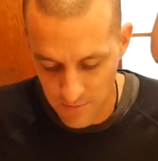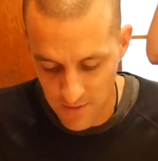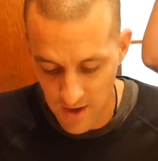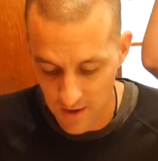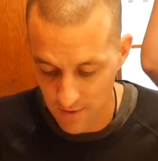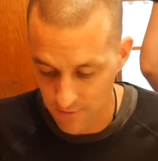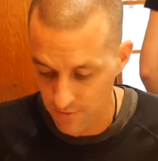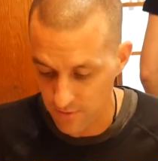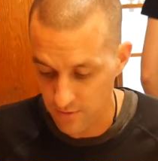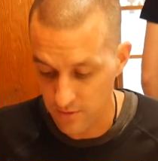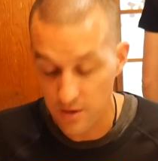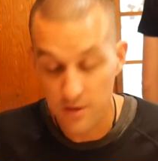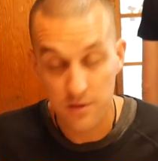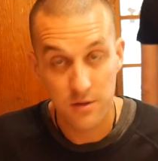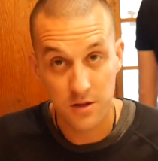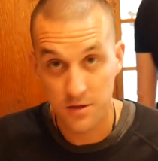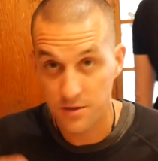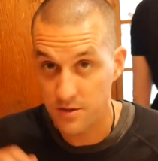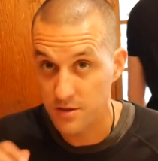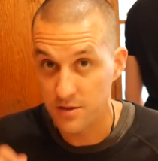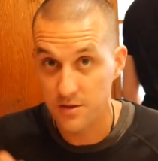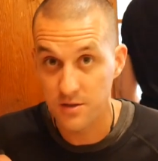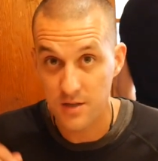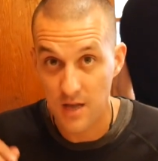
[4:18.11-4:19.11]
mouth.
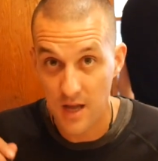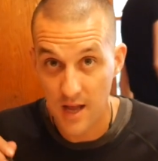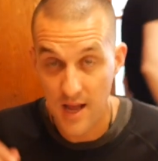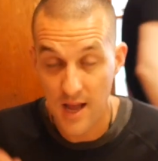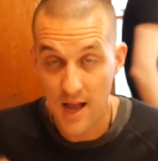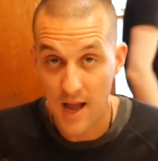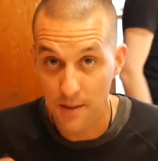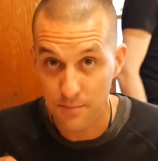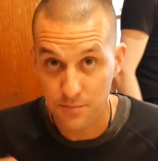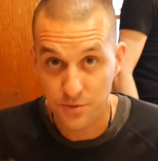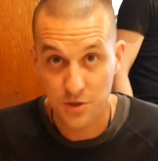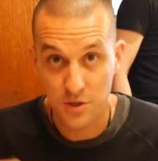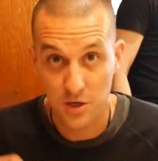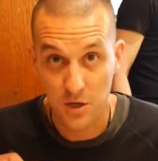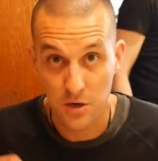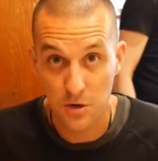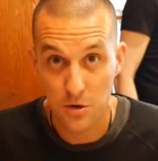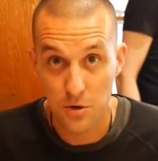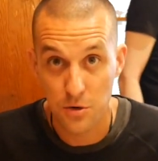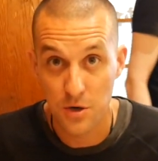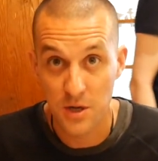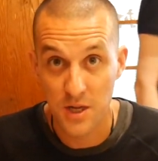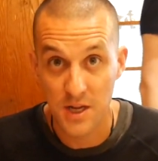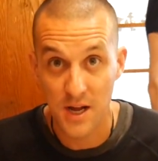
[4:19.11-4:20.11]
This is
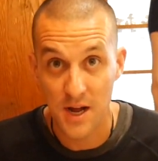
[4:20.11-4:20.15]
absolutely